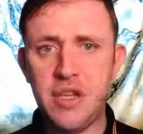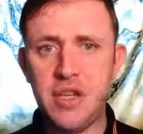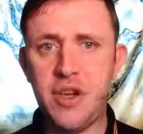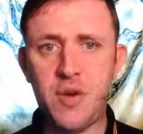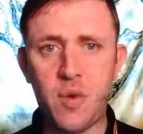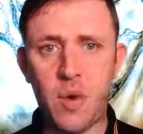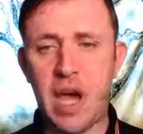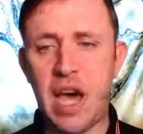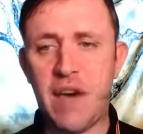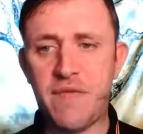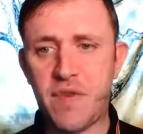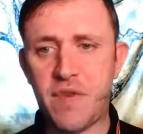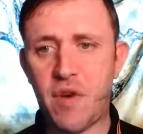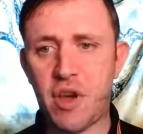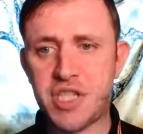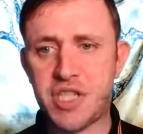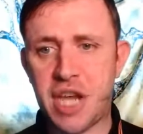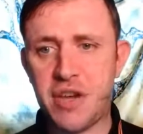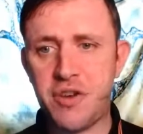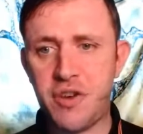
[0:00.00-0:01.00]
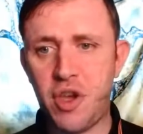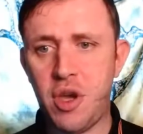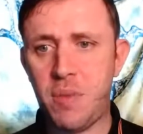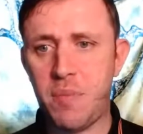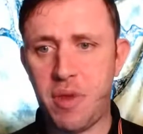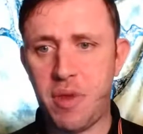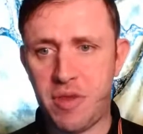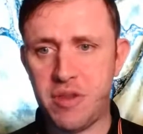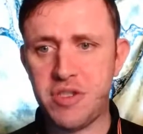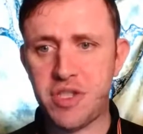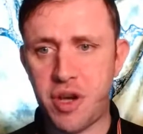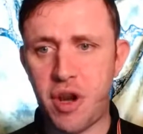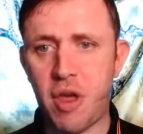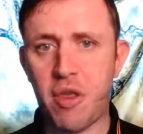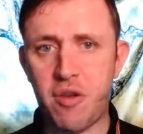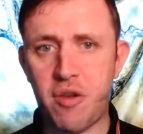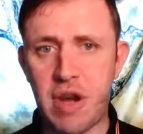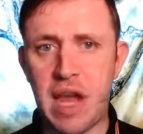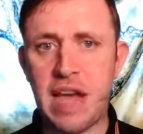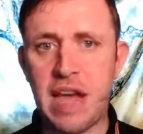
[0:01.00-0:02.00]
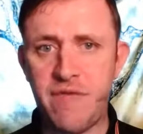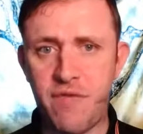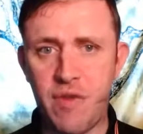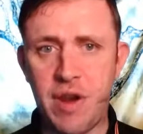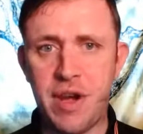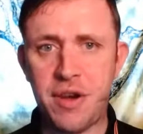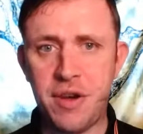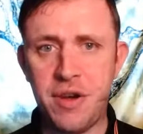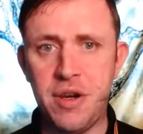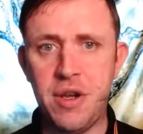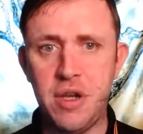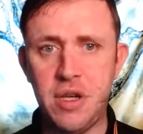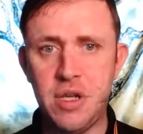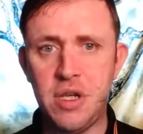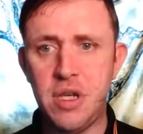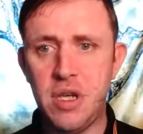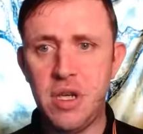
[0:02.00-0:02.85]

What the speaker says: You don't have to rush into it, but there's another live reading